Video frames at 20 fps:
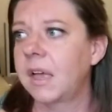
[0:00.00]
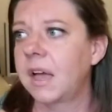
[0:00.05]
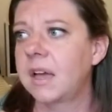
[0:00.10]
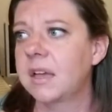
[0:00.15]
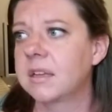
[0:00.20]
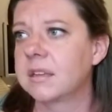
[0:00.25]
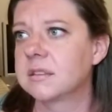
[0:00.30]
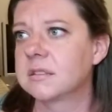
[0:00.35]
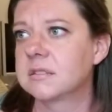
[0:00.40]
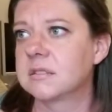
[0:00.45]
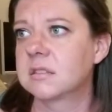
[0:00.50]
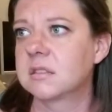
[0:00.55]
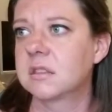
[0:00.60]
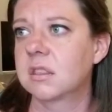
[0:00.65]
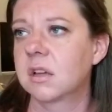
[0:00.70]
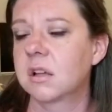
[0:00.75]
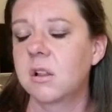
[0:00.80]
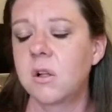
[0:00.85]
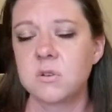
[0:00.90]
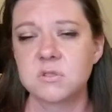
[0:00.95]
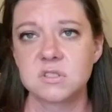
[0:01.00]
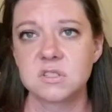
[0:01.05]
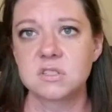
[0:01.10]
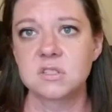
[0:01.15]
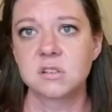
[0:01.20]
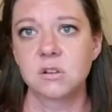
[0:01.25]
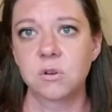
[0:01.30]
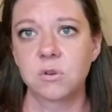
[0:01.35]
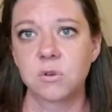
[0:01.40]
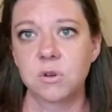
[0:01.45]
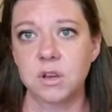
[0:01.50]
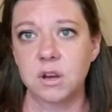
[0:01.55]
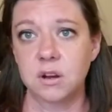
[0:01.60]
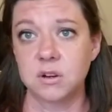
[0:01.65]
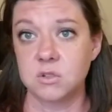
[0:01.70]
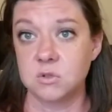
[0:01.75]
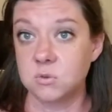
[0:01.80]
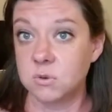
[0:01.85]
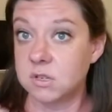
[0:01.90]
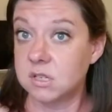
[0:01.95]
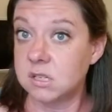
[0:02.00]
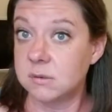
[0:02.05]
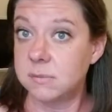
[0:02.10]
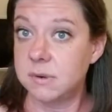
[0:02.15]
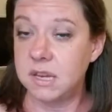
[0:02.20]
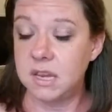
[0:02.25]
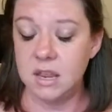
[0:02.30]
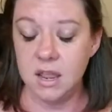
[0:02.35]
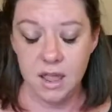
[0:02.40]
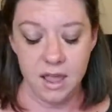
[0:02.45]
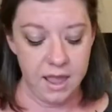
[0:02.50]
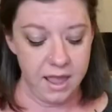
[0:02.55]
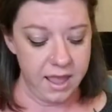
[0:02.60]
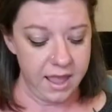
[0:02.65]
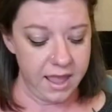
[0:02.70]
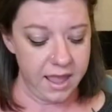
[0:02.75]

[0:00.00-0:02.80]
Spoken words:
that is the closest local yarn store to me.